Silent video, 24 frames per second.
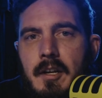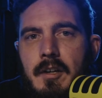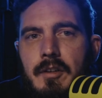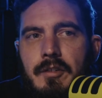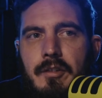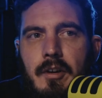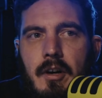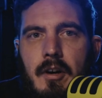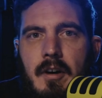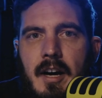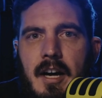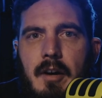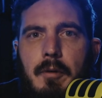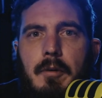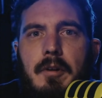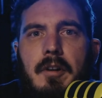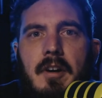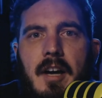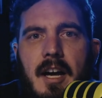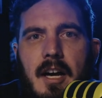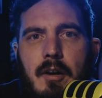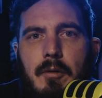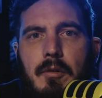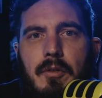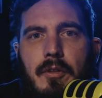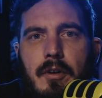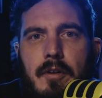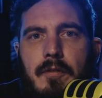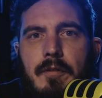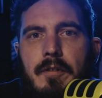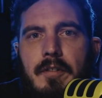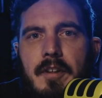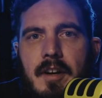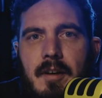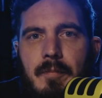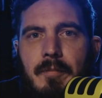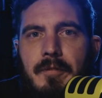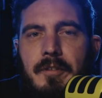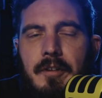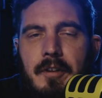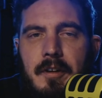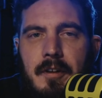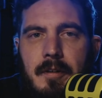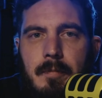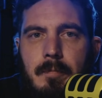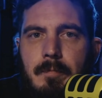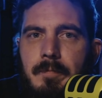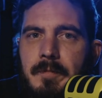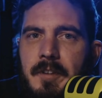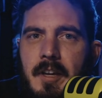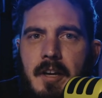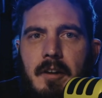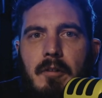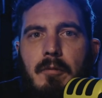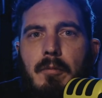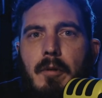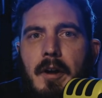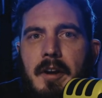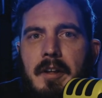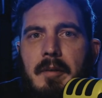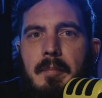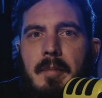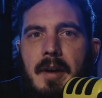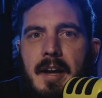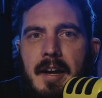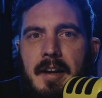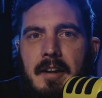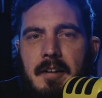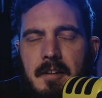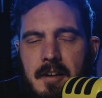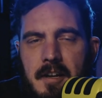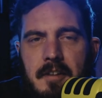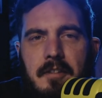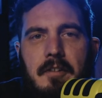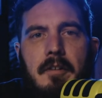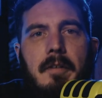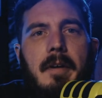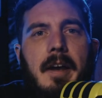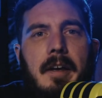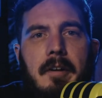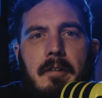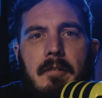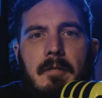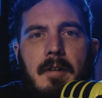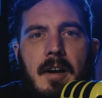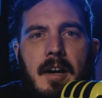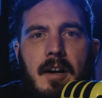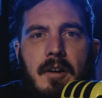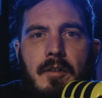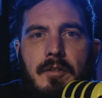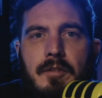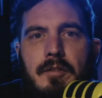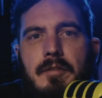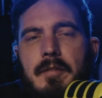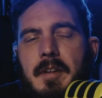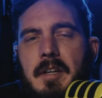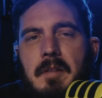So I would look for them to get a running back in the later rounds,